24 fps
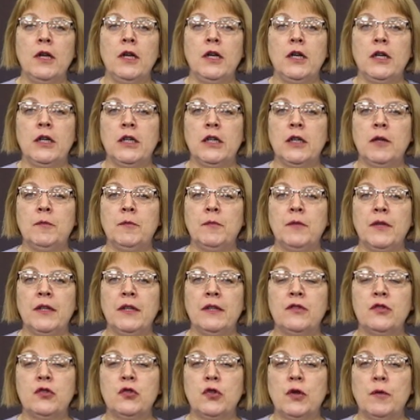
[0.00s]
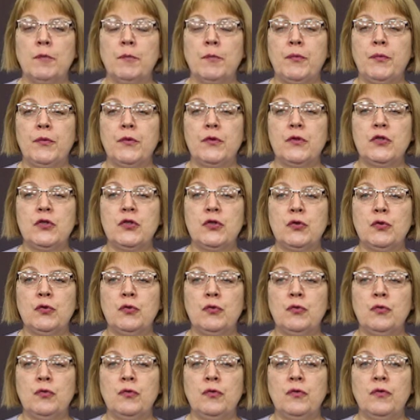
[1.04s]
um, a trip
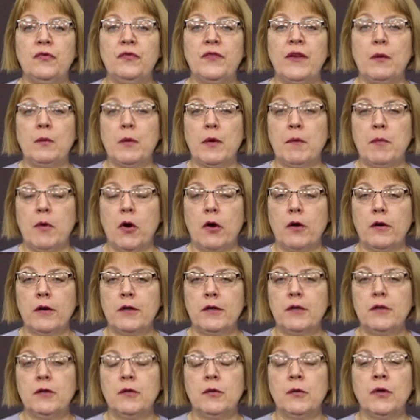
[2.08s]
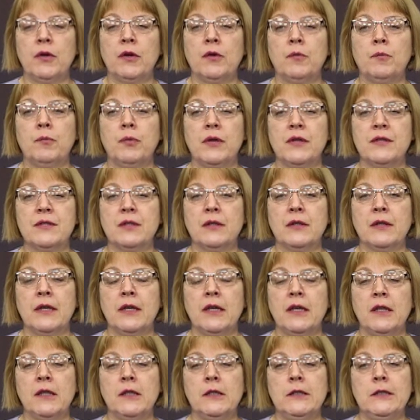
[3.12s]
to Fenway Park. We are
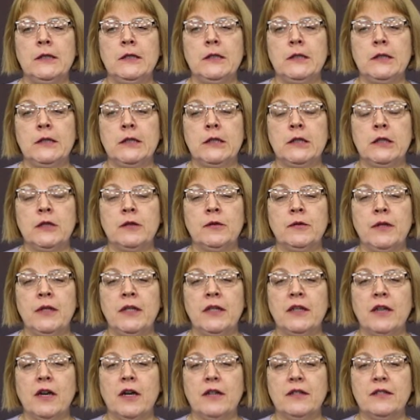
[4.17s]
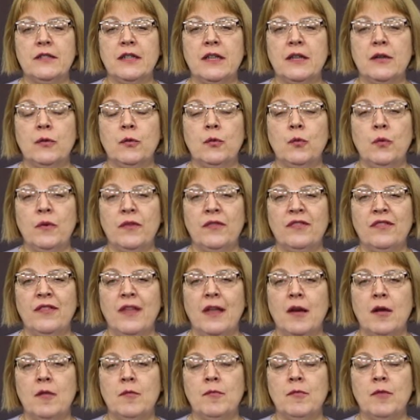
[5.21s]
presently uh, in contact with
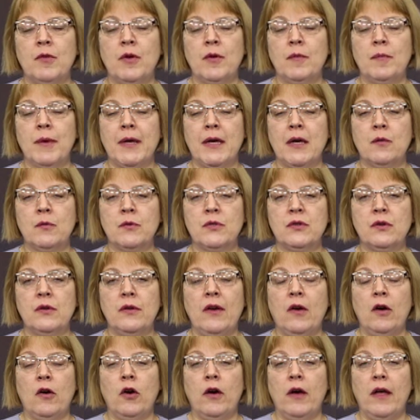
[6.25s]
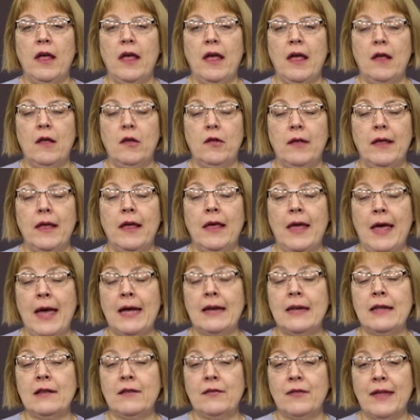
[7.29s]
them about
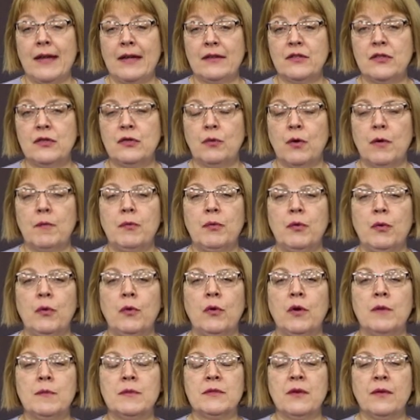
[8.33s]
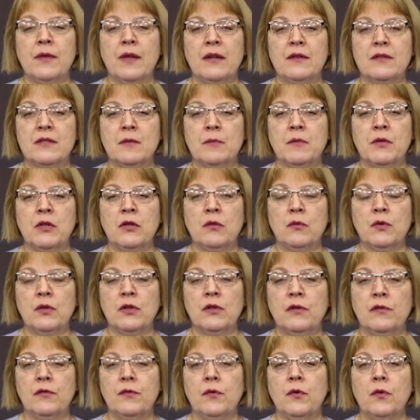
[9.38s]
adding that to our program. So that is something you can
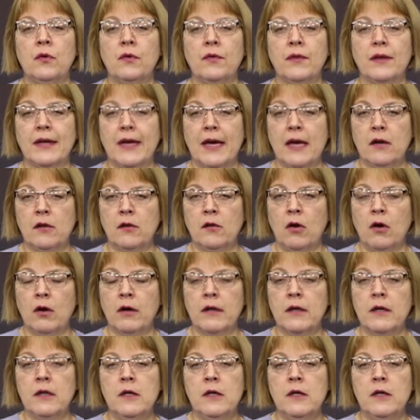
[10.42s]
look for in the catalog